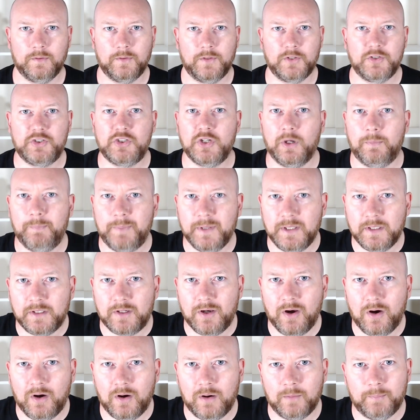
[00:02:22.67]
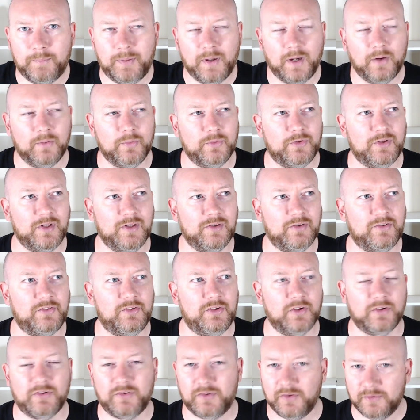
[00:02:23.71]
the shopping cart poses
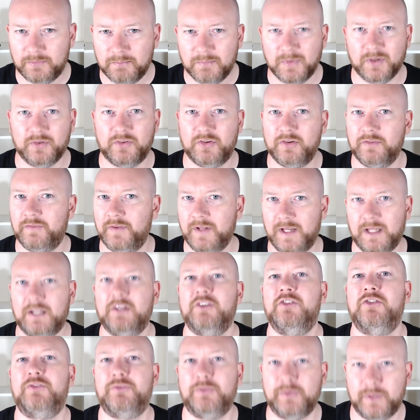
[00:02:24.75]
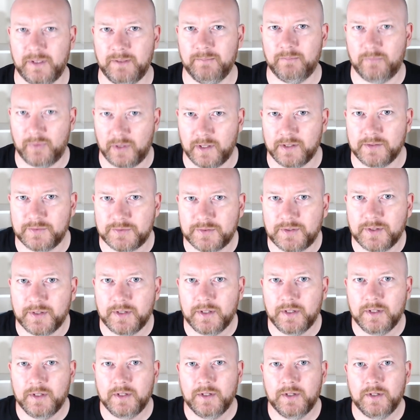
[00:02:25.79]
just as much of an extreme risk.
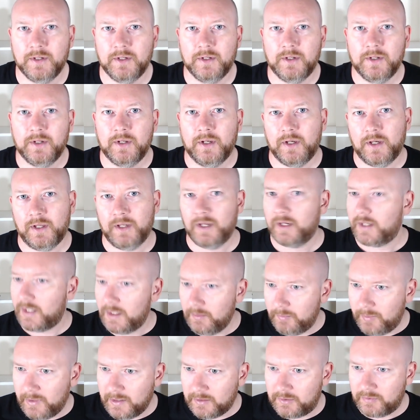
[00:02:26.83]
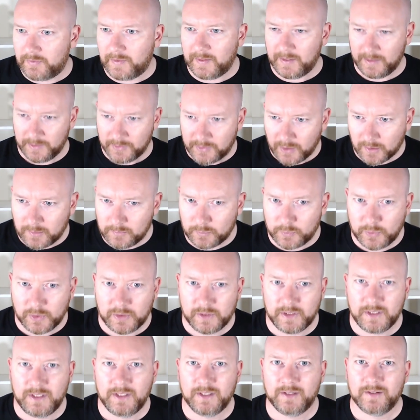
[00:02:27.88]
And I keep reiterating don't
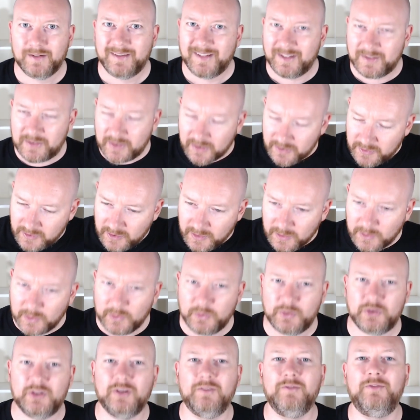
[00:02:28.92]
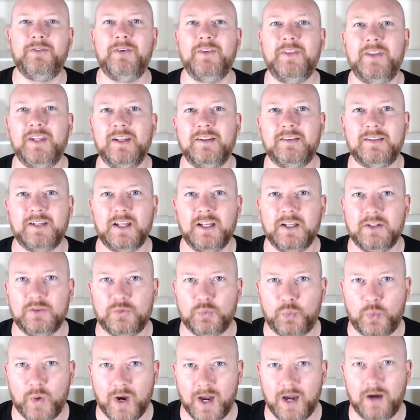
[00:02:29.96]
worry, there's a solution for this
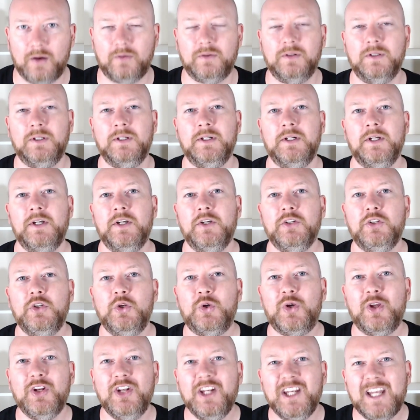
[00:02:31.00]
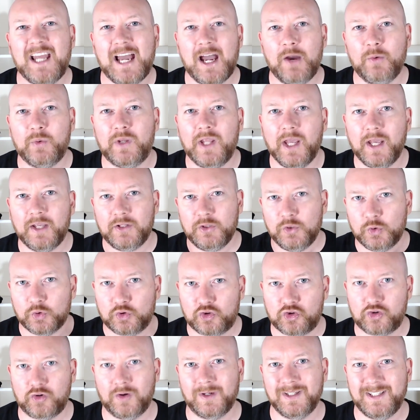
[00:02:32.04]
as well. You can now get your
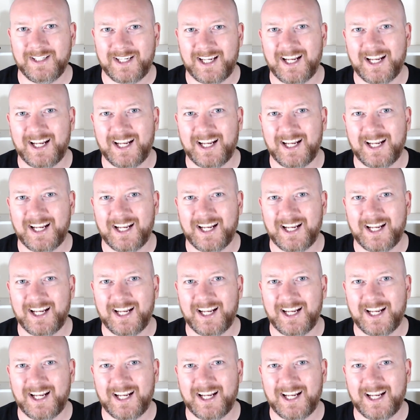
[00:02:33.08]
trolley